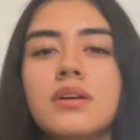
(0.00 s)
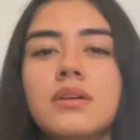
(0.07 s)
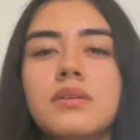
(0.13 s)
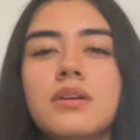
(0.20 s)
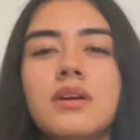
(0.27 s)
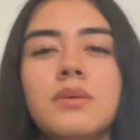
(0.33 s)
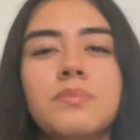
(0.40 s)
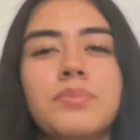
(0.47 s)

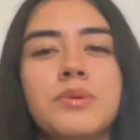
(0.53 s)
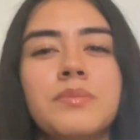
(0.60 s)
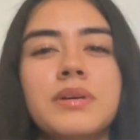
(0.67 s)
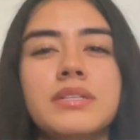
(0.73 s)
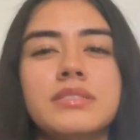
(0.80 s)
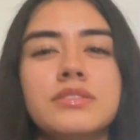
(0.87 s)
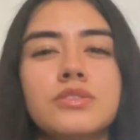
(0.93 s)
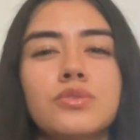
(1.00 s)

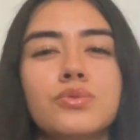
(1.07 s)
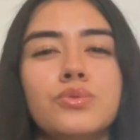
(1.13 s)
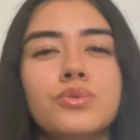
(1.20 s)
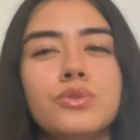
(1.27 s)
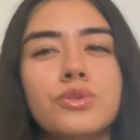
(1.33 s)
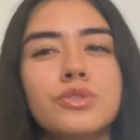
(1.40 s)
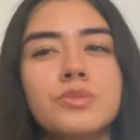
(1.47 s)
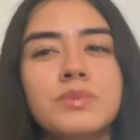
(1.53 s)
compromised
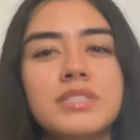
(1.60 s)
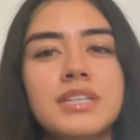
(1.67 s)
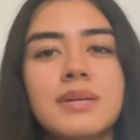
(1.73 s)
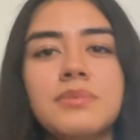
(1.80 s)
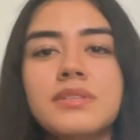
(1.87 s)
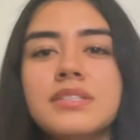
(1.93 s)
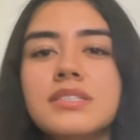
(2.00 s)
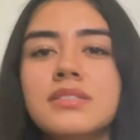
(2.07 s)
glucose
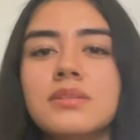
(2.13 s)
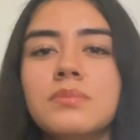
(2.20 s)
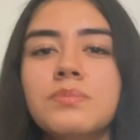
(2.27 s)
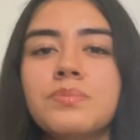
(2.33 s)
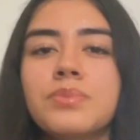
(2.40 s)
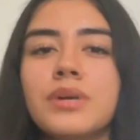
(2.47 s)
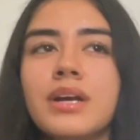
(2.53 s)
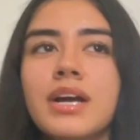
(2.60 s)
metabolism,
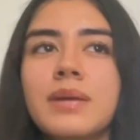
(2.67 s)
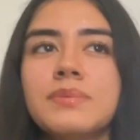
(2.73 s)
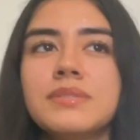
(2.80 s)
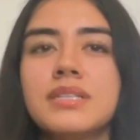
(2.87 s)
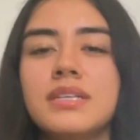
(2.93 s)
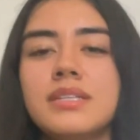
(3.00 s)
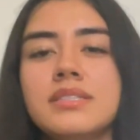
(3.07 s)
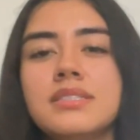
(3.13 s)
perhaps
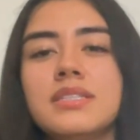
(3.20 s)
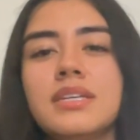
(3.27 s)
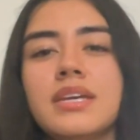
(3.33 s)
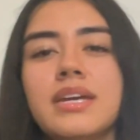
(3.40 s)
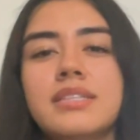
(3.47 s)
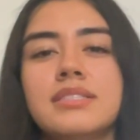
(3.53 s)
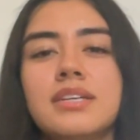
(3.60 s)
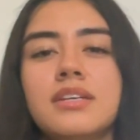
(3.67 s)
hinting
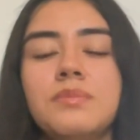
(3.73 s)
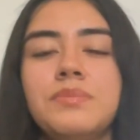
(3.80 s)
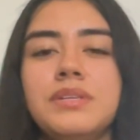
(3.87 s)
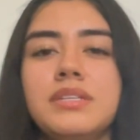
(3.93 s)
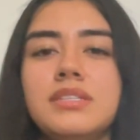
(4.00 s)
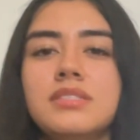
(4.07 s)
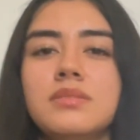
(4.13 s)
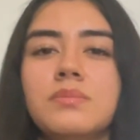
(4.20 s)
at
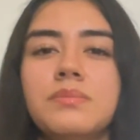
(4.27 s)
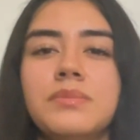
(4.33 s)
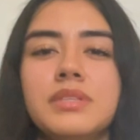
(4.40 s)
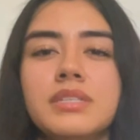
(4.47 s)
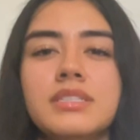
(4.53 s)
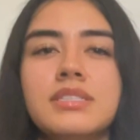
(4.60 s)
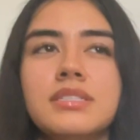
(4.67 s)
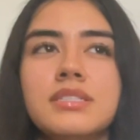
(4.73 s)
diabetes
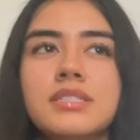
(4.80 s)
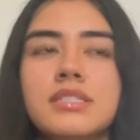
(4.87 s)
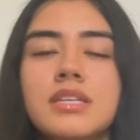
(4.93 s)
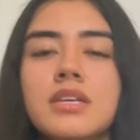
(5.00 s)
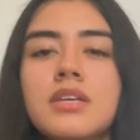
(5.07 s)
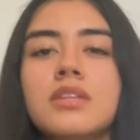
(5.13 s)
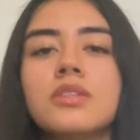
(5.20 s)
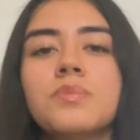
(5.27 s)
mellitus.
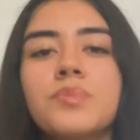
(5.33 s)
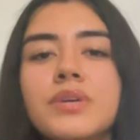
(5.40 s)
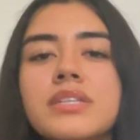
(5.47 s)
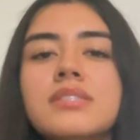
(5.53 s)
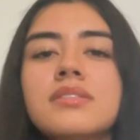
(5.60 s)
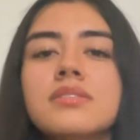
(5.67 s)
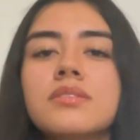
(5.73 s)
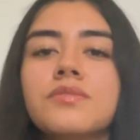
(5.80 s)
The
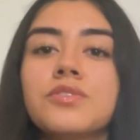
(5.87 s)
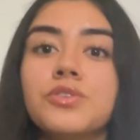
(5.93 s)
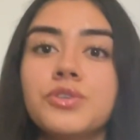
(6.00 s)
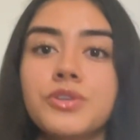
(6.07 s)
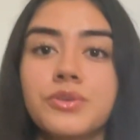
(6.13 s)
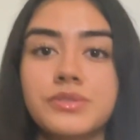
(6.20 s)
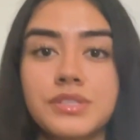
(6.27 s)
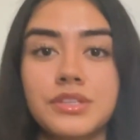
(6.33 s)
presence of
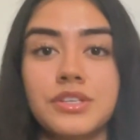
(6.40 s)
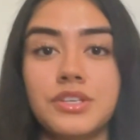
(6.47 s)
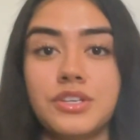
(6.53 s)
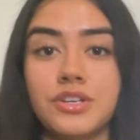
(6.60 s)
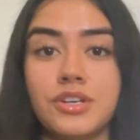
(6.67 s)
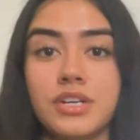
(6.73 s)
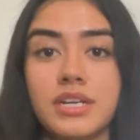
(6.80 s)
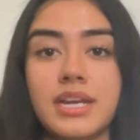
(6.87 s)
glucose in the
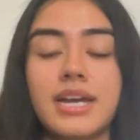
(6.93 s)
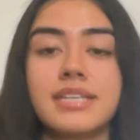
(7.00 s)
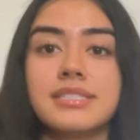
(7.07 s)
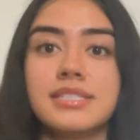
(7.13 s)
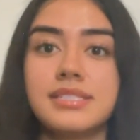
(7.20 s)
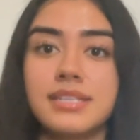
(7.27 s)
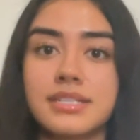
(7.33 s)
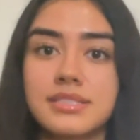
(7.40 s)
urine, as
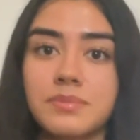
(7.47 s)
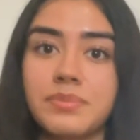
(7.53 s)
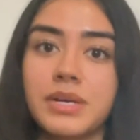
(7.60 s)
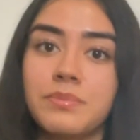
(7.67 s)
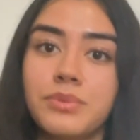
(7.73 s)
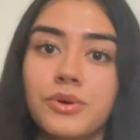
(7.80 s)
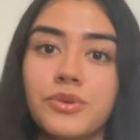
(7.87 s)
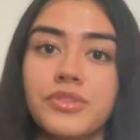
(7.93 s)
detected by
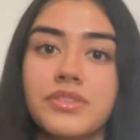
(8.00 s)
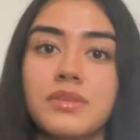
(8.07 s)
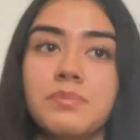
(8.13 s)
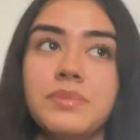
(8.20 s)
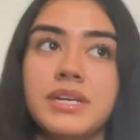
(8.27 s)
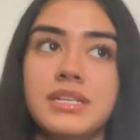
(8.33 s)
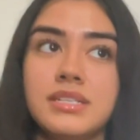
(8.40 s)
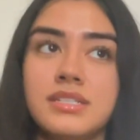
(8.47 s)
both the
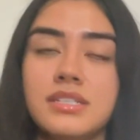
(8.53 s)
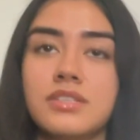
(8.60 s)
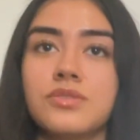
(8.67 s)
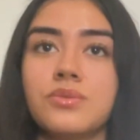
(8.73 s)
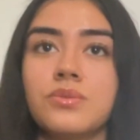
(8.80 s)
Benedict